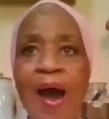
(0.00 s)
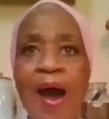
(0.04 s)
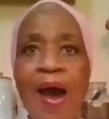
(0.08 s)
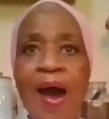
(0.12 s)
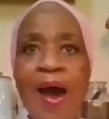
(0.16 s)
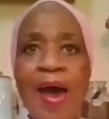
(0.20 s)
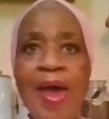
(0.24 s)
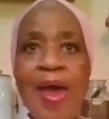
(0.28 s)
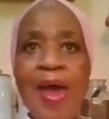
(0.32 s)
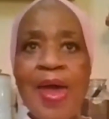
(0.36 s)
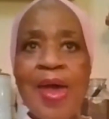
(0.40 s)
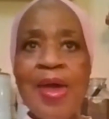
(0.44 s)

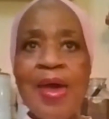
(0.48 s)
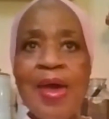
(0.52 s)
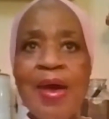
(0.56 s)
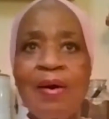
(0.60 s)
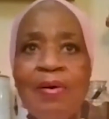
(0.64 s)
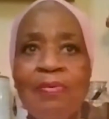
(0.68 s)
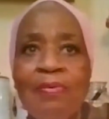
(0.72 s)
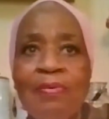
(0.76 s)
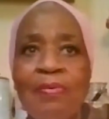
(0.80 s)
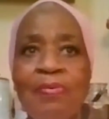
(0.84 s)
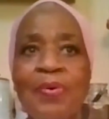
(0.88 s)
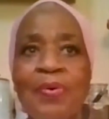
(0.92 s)
I
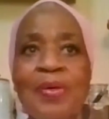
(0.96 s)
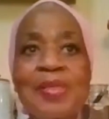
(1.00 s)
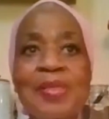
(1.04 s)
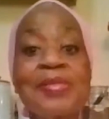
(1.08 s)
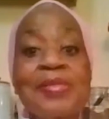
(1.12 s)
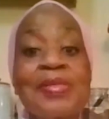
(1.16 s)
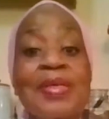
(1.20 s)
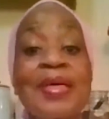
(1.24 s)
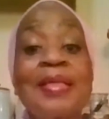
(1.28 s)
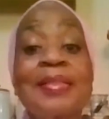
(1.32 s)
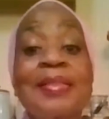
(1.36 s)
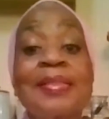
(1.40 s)

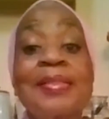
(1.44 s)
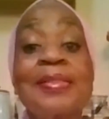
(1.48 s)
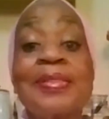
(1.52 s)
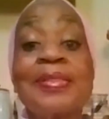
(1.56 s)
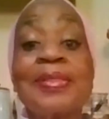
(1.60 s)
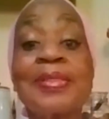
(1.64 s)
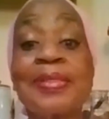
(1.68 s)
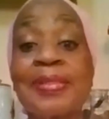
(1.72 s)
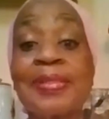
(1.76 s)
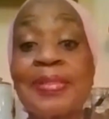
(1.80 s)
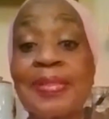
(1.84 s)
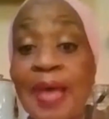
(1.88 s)
was
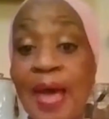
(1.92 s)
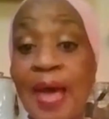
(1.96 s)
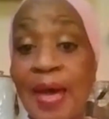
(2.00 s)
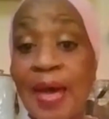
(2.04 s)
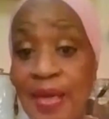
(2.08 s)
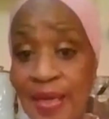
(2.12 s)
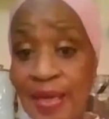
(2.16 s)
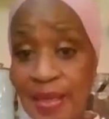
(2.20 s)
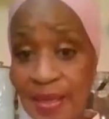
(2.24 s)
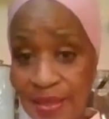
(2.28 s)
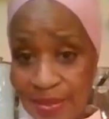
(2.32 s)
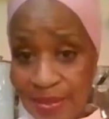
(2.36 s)

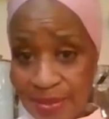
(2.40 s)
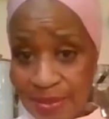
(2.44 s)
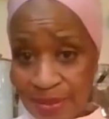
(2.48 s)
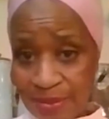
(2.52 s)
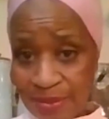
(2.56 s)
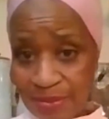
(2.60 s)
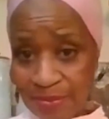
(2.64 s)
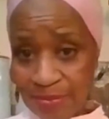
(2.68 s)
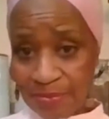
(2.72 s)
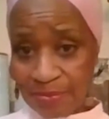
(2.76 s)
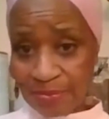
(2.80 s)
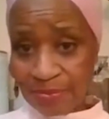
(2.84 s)
excited
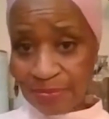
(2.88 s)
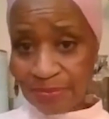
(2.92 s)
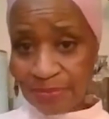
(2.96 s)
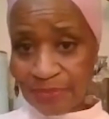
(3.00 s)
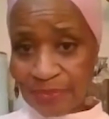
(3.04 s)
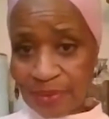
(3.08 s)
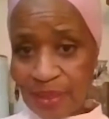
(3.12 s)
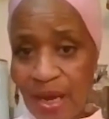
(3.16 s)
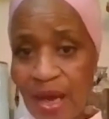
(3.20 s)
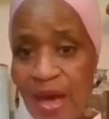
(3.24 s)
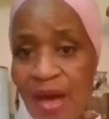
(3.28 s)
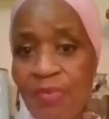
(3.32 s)

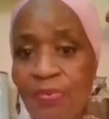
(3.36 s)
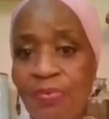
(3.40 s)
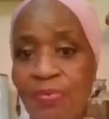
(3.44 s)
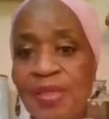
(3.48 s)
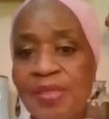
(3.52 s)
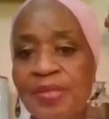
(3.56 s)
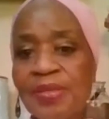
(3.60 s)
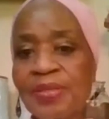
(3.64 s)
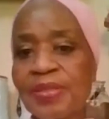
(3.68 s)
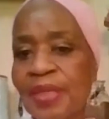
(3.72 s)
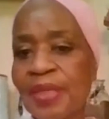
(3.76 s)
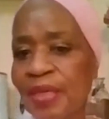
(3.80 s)
I
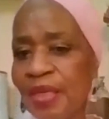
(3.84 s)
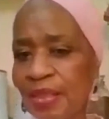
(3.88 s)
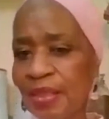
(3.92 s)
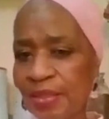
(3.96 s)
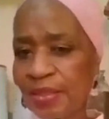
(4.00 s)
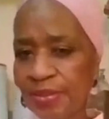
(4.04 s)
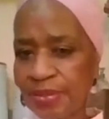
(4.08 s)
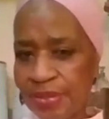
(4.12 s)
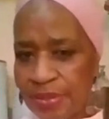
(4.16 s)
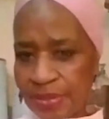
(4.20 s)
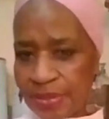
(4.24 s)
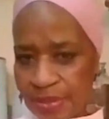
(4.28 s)
was
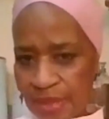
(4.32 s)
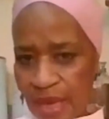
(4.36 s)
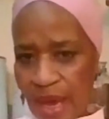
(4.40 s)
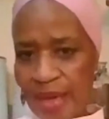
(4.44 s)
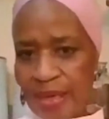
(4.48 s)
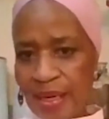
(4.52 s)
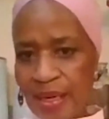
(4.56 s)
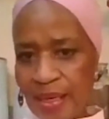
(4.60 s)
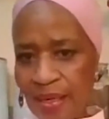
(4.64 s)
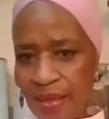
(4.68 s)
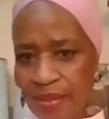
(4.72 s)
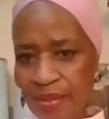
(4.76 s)

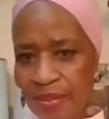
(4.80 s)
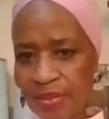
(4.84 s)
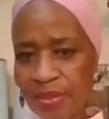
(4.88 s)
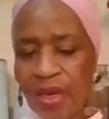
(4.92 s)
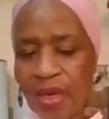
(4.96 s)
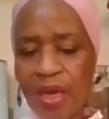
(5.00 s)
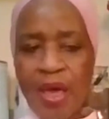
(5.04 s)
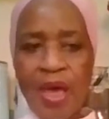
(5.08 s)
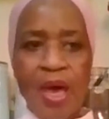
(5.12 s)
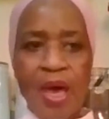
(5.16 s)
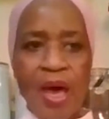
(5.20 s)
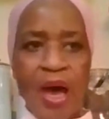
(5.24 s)
excited
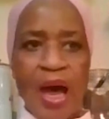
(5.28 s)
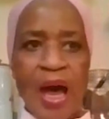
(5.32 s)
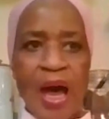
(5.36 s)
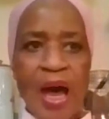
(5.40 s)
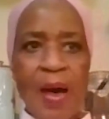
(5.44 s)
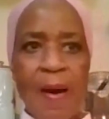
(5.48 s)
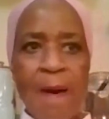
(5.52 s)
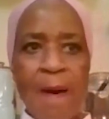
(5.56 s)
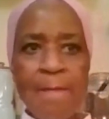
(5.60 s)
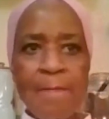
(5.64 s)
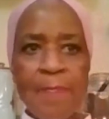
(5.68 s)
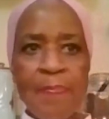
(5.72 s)

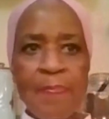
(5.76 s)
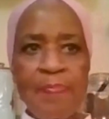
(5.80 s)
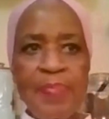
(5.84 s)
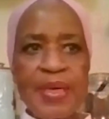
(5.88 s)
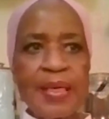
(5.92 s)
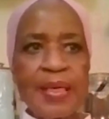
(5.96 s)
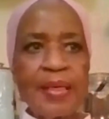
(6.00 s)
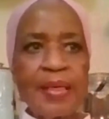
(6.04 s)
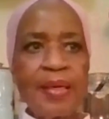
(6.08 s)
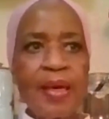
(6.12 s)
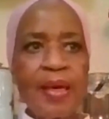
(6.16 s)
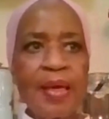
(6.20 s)
um,
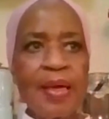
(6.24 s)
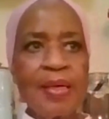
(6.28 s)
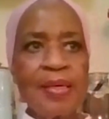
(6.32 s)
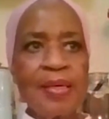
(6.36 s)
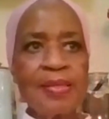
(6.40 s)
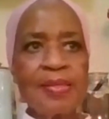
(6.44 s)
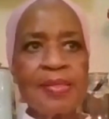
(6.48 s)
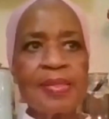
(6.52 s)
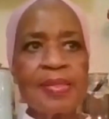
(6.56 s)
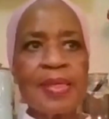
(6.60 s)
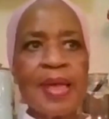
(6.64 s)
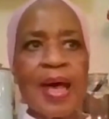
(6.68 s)

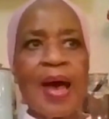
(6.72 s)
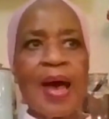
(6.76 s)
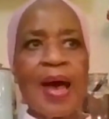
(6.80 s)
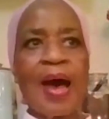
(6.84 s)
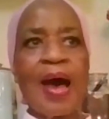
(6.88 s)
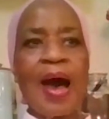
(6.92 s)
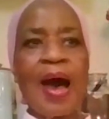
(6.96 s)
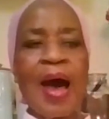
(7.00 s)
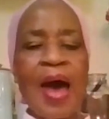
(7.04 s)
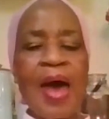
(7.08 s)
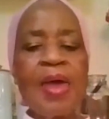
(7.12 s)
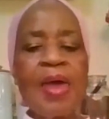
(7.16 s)
because
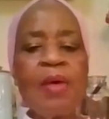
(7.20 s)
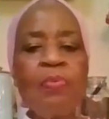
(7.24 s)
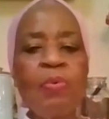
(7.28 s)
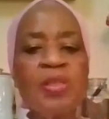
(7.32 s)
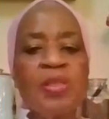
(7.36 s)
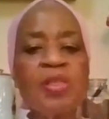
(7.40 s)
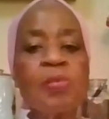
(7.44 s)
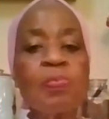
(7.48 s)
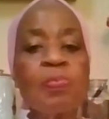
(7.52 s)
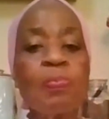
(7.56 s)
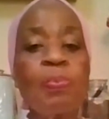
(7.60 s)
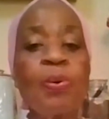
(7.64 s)
I
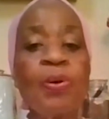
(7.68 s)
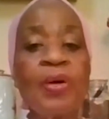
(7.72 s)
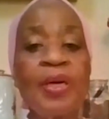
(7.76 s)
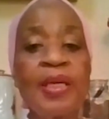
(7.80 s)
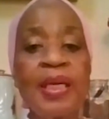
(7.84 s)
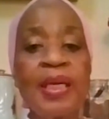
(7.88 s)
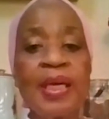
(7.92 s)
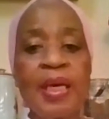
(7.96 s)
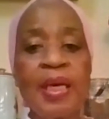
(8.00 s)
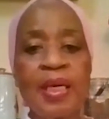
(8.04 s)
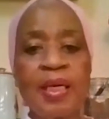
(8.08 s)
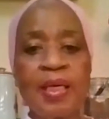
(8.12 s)
was
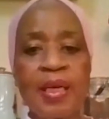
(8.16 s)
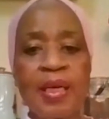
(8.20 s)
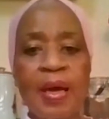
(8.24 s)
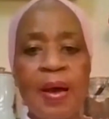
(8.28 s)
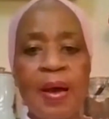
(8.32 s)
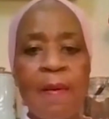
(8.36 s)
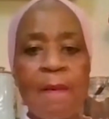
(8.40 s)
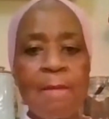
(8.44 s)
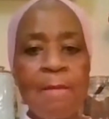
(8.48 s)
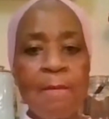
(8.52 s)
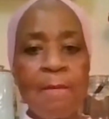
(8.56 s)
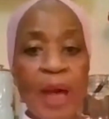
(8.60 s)
putting
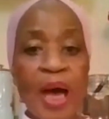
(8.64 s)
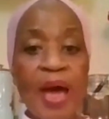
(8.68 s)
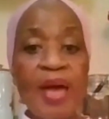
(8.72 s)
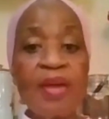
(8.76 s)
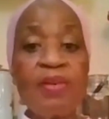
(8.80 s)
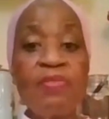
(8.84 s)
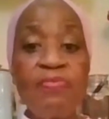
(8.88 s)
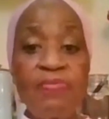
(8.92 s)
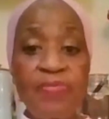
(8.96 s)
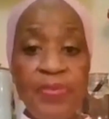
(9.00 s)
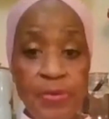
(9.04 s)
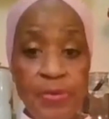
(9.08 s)
my
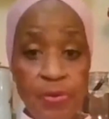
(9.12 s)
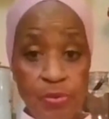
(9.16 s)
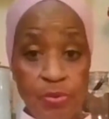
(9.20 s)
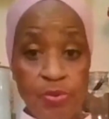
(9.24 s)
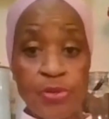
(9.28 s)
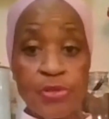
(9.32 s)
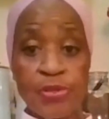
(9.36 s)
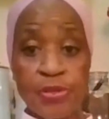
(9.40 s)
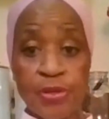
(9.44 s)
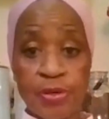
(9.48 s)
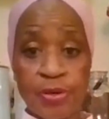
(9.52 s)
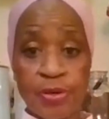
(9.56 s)

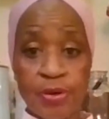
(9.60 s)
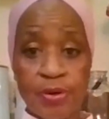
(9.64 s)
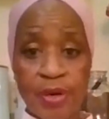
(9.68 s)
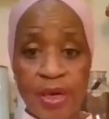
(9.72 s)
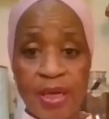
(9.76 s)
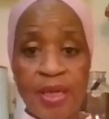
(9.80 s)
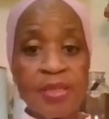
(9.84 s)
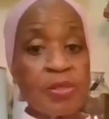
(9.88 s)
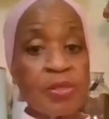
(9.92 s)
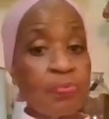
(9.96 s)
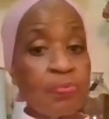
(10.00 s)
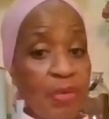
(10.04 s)
future
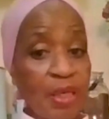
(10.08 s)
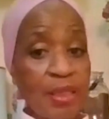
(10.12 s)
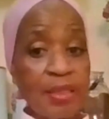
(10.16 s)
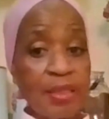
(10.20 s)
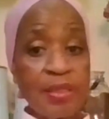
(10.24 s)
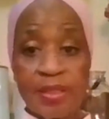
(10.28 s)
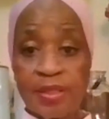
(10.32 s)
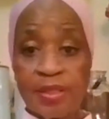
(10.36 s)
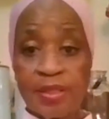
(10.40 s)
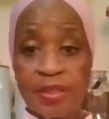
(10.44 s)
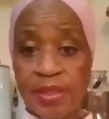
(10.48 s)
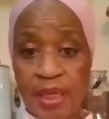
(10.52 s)
as
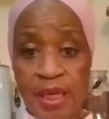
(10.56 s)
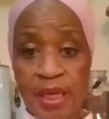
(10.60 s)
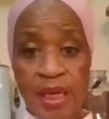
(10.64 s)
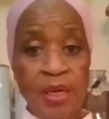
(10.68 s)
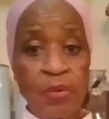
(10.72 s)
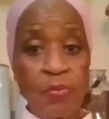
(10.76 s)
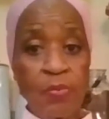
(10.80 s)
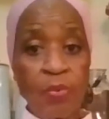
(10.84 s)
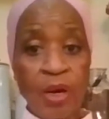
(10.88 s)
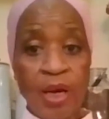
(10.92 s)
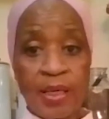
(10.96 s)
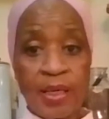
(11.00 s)
much as
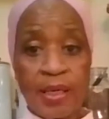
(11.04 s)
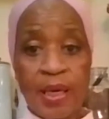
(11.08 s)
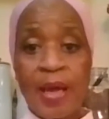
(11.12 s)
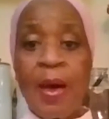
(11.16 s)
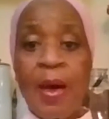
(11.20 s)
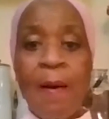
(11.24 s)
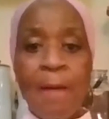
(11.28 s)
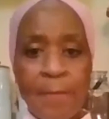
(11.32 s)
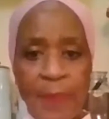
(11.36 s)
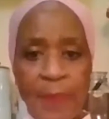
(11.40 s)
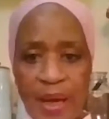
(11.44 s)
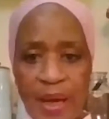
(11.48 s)
anyone
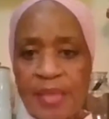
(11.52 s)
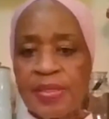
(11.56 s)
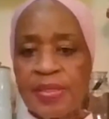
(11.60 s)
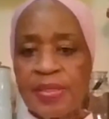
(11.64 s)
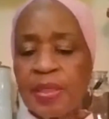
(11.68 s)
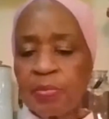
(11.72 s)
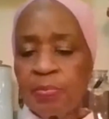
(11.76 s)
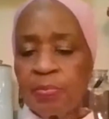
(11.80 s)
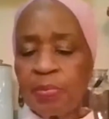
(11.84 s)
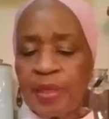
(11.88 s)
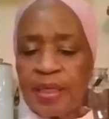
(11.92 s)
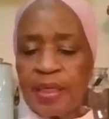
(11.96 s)

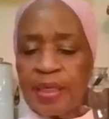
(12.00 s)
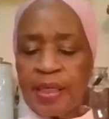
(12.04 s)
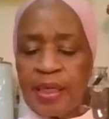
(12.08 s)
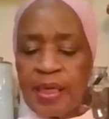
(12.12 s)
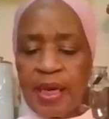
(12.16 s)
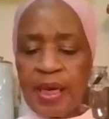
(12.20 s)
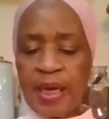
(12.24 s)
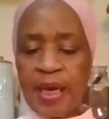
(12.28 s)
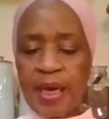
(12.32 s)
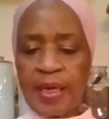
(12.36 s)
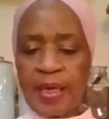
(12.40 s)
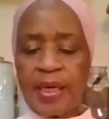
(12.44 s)
possibly
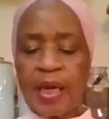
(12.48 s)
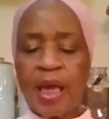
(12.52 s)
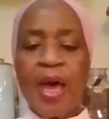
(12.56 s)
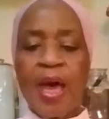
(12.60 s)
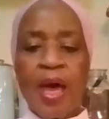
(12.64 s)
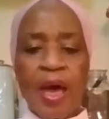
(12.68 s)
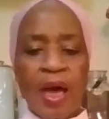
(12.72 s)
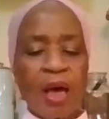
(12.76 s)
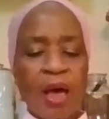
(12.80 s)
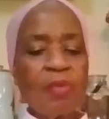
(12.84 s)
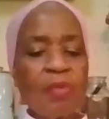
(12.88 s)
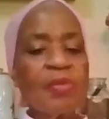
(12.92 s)
can.
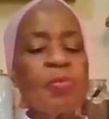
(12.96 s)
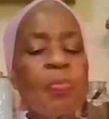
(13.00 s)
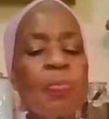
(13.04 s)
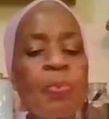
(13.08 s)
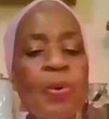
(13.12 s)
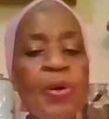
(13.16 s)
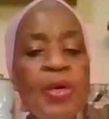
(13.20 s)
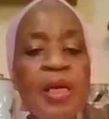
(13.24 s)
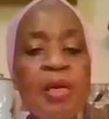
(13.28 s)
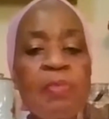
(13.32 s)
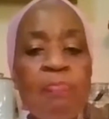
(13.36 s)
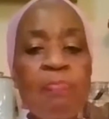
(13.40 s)
I was
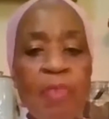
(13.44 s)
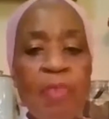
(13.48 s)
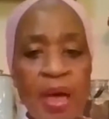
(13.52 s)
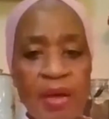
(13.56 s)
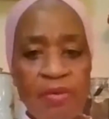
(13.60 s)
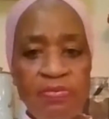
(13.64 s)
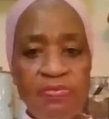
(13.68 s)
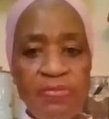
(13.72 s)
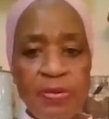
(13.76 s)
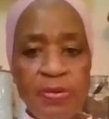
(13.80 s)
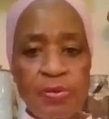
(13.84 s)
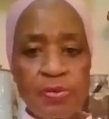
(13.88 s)
putting my
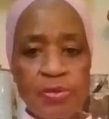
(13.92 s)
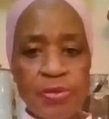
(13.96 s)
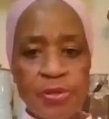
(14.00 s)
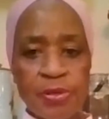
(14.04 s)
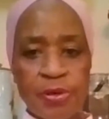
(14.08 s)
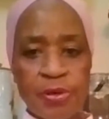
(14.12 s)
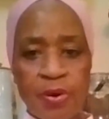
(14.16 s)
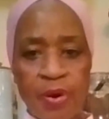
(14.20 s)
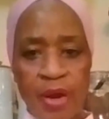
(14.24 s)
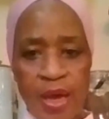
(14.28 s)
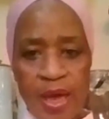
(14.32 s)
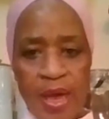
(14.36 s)

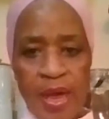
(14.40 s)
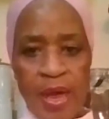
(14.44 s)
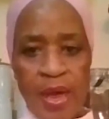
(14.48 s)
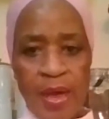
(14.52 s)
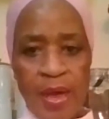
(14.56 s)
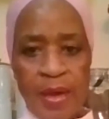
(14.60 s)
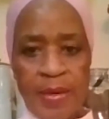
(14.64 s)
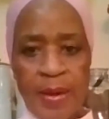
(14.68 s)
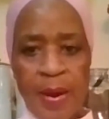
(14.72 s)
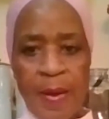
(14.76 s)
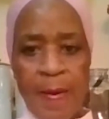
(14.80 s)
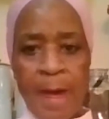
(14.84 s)
future
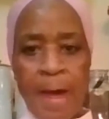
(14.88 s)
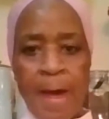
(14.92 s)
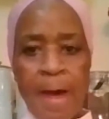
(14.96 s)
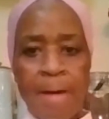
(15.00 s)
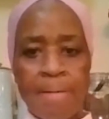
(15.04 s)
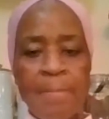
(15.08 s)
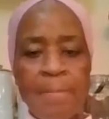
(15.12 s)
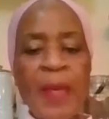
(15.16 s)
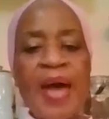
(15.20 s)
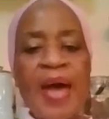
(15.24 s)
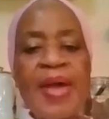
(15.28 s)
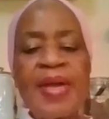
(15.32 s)
and
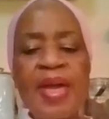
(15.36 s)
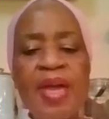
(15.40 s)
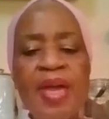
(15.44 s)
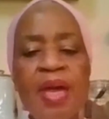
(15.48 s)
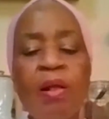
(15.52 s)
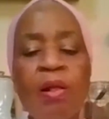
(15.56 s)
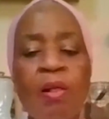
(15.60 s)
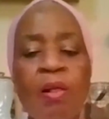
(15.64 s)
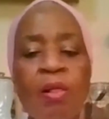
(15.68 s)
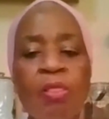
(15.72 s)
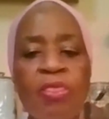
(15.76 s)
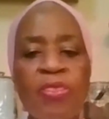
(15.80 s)
my
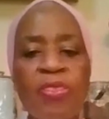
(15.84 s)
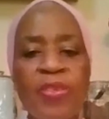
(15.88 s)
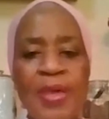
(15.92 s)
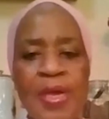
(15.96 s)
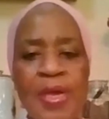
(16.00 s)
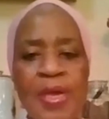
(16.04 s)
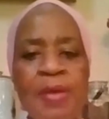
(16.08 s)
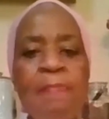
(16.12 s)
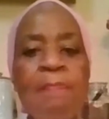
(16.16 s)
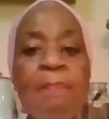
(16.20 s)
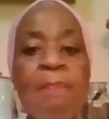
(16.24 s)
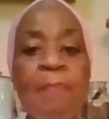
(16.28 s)
health
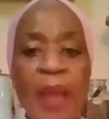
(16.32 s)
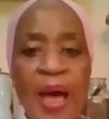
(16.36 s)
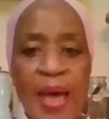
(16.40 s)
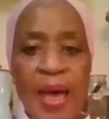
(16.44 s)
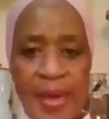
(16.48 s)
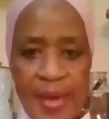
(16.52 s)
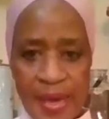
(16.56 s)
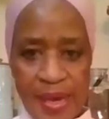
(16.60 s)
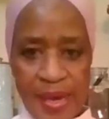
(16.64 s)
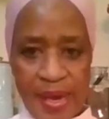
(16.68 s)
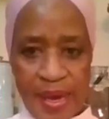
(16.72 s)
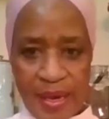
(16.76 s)
in my
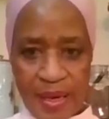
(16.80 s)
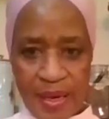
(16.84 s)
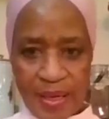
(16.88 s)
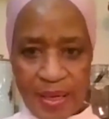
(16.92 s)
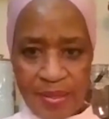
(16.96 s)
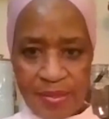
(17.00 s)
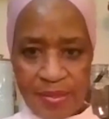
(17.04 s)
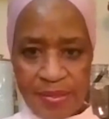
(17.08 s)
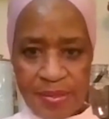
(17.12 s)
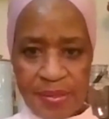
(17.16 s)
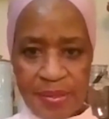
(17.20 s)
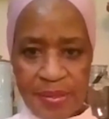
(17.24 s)

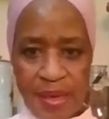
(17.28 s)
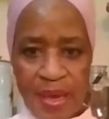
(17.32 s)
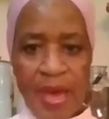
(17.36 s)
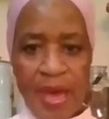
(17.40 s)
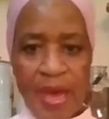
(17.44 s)
hands.